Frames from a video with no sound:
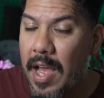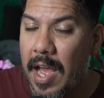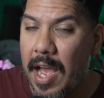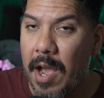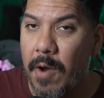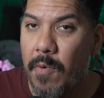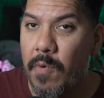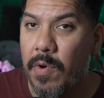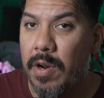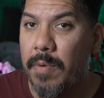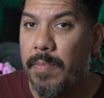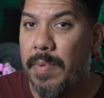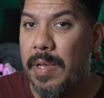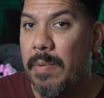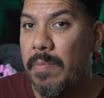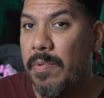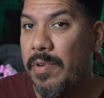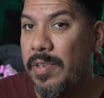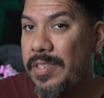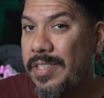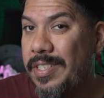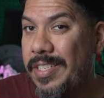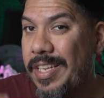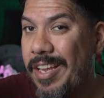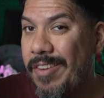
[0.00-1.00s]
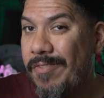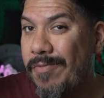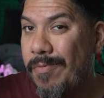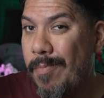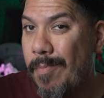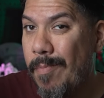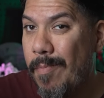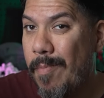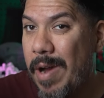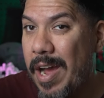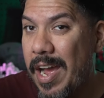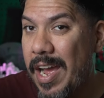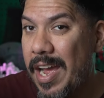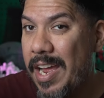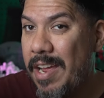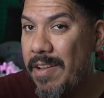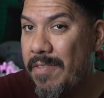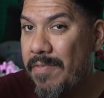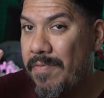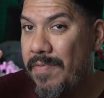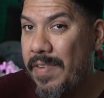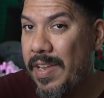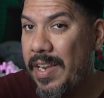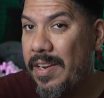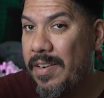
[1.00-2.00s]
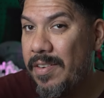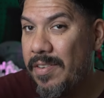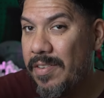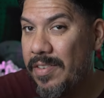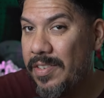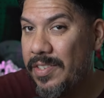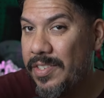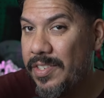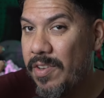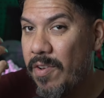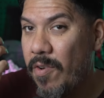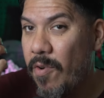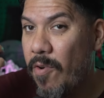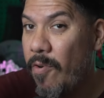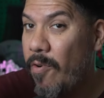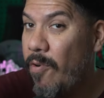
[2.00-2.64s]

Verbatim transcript: I wanna be able to save my fingers